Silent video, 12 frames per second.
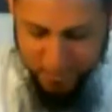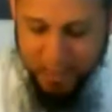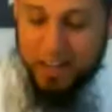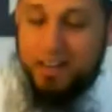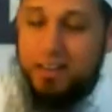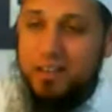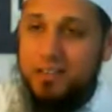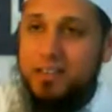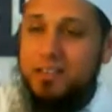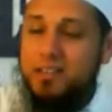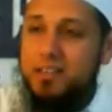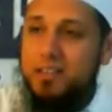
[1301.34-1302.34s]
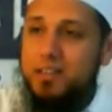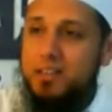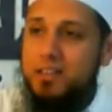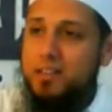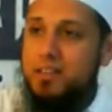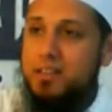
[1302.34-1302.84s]
Then,
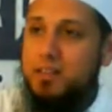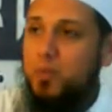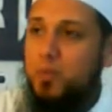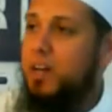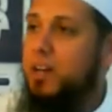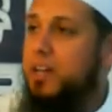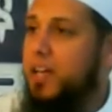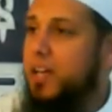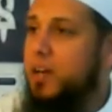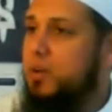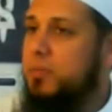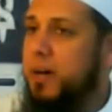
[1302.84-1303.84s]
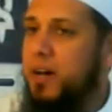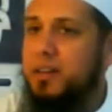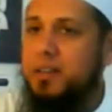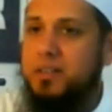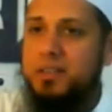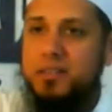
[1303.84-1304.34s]
one day
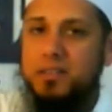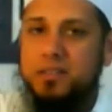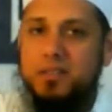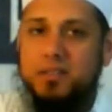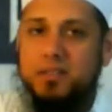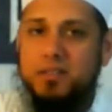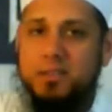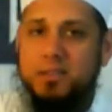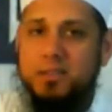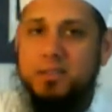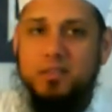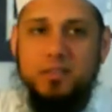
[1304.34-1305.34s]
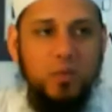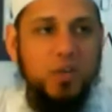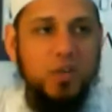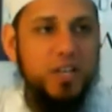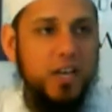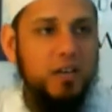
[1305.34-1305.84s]
Luqman
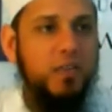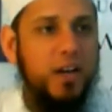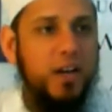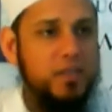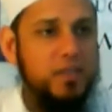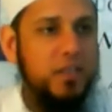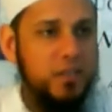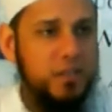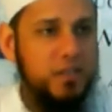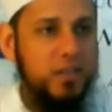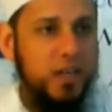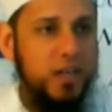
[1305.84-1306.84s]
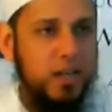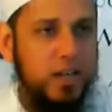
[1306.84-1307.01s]
was advising his son.